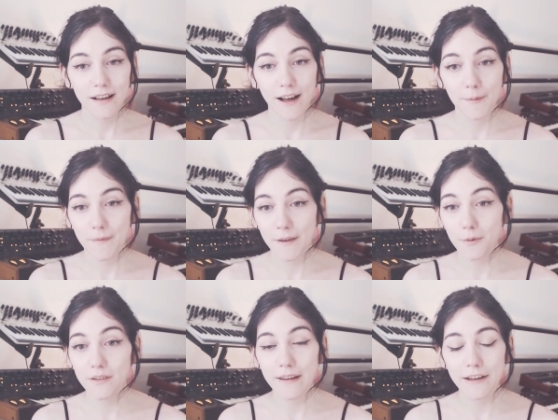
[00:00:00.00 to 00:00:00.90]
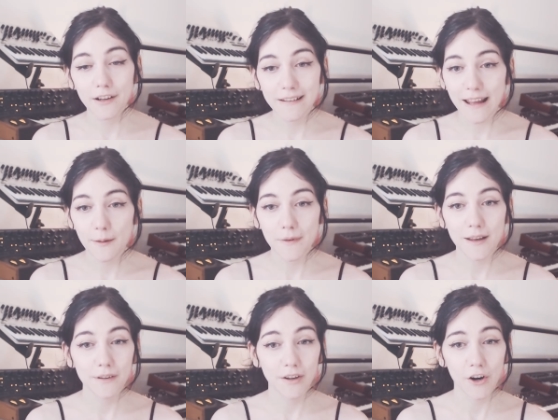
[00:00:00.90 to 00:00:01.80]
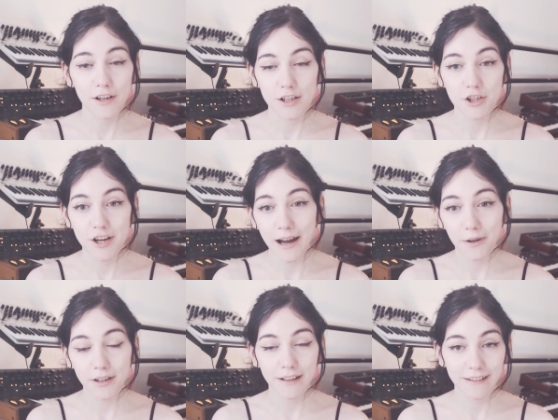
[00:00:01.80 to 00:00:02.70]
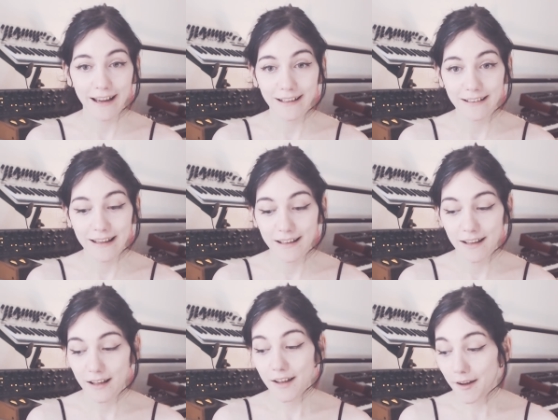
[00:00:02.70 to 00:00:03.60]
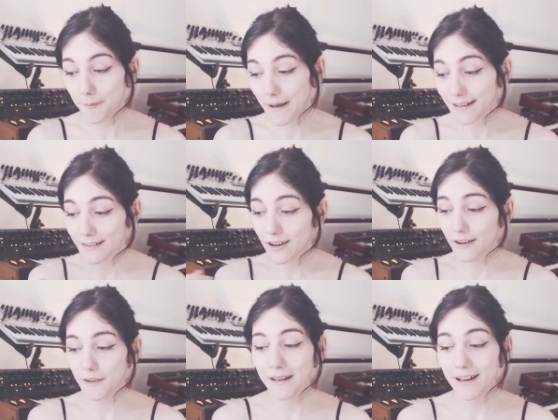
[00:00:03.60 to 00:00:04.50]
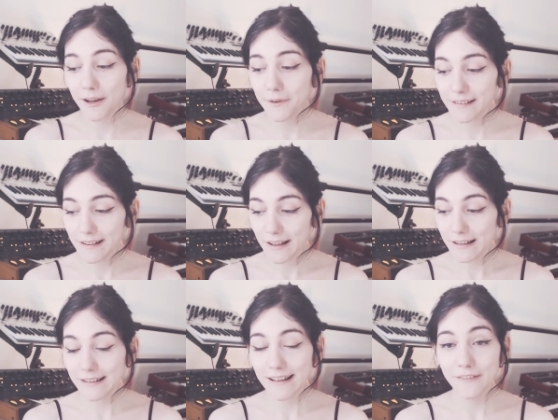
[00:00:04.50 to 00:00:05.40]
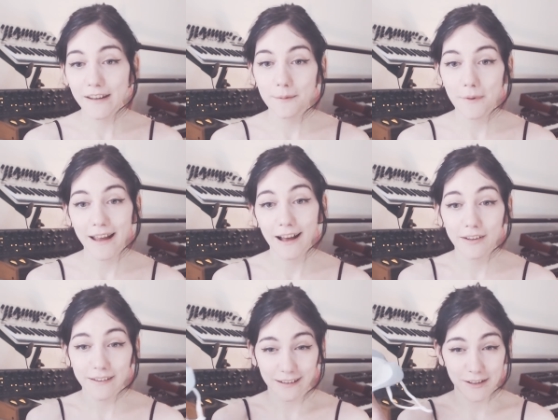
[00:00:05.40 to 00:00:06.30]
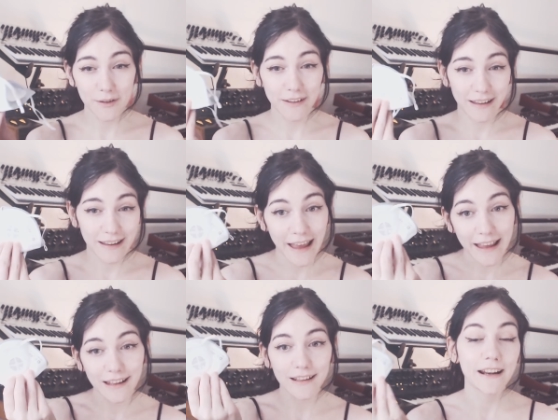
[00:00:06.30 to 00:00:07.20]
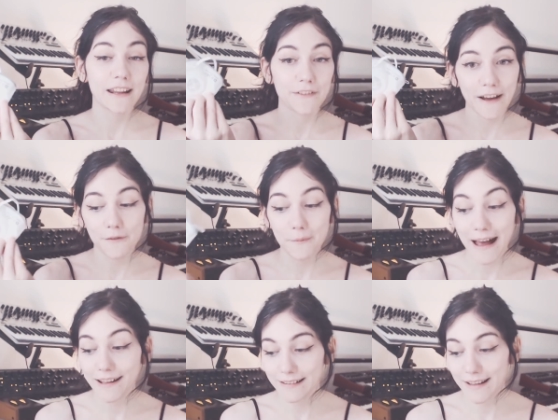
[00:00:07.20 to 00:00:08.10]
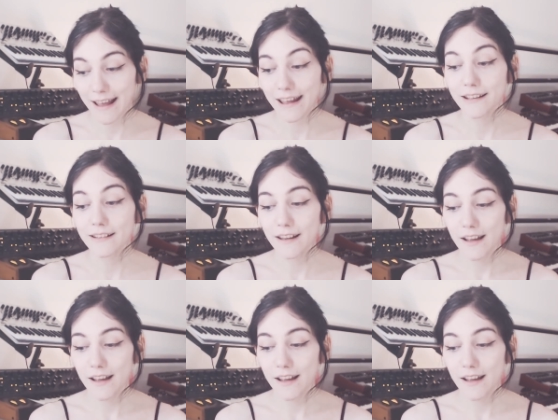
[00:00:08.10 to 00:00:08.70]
Um, it would irritate me. It was hard to shower because I had to take a mask off. I mean, I was living in my house, like using a KN95 mask, and